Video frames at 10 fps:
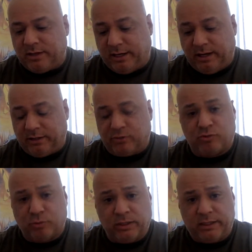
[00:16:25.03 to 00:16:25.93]
I
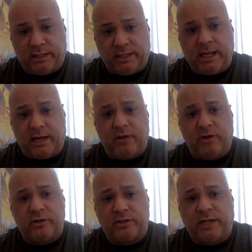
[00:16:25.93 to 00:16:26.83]
truly did not
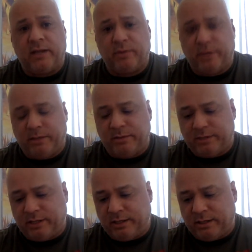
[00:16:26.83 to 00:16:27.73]
understand what he was saying.